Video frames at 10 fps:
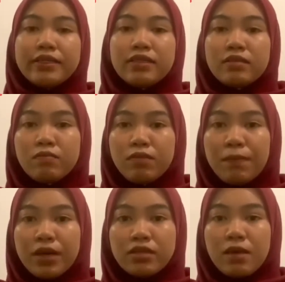
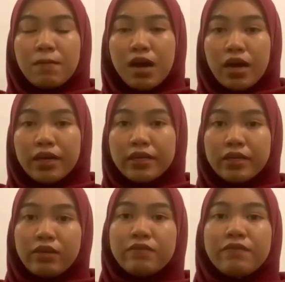Ppsmi give
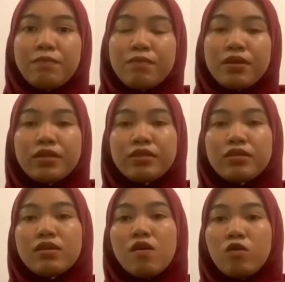pressure
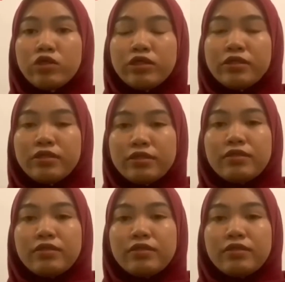on teachers.